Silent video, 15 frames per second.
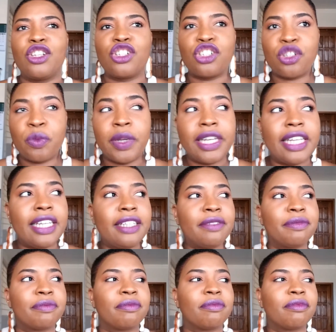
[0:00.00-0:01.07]

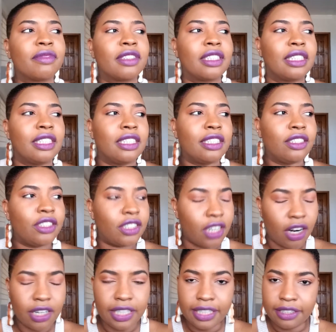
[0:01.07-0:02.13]
Sweetie,
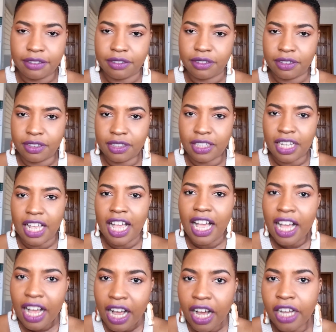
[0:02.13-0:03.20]
darling,
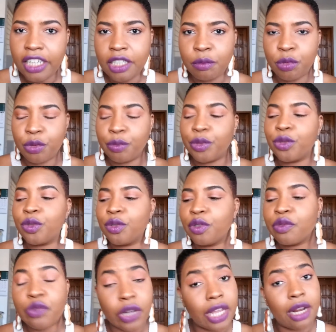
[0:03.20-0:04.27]
honey boo
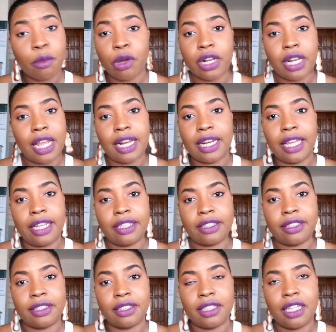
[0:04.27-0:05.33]
boo, forget about that
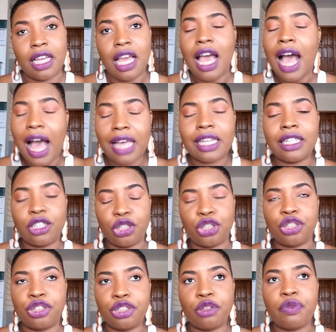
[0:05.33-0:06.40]
land. I can
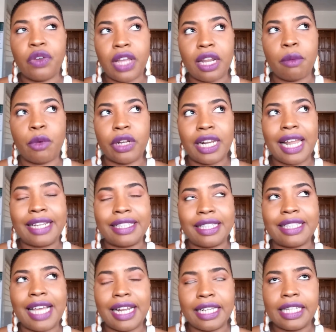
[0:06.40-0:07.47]
assure you, forget about
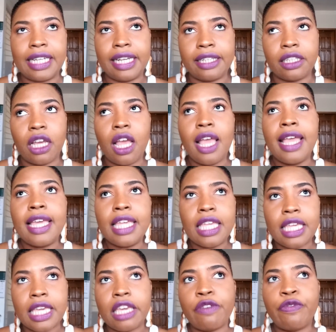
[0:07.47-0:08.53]
that land.
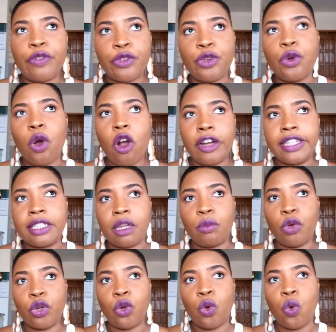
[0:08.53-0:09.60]
If you are
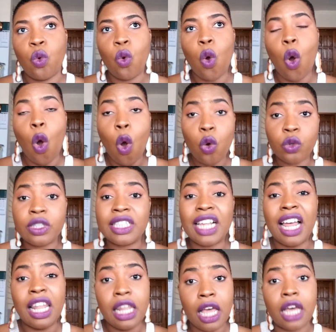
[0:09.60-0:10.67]
someone who owns
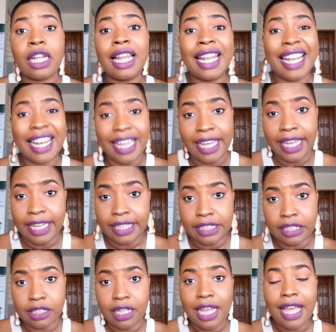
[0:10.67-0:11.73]
a lot of land
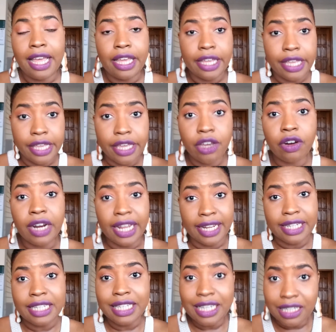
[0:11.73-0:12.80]
here
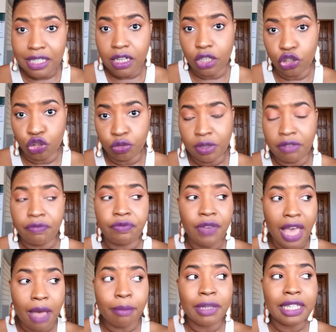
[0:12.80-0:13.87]
in this country,
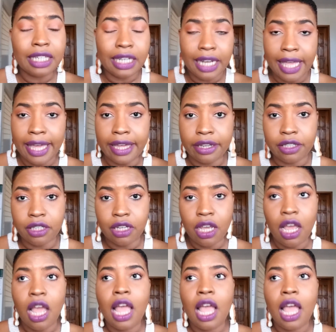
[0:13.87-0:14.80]
family land,